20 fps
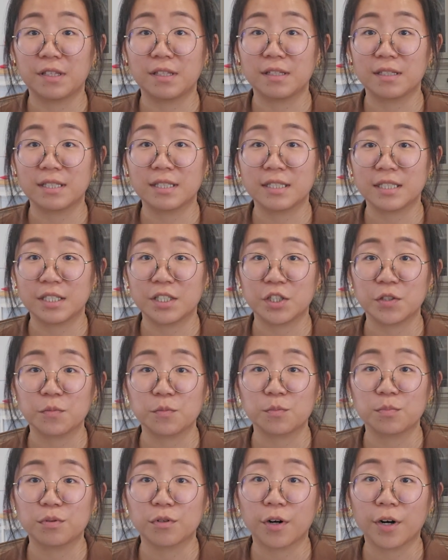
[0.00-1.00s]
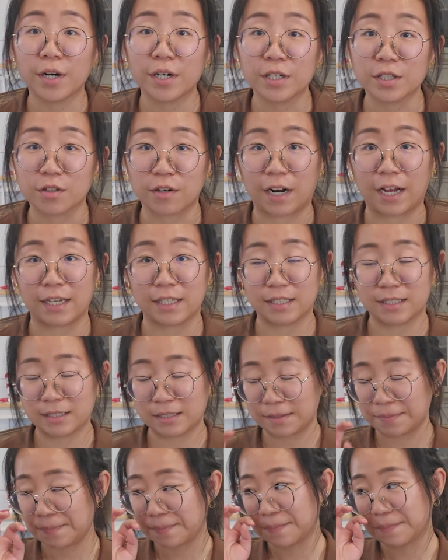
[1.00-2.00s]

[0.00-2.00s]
the stitching progress.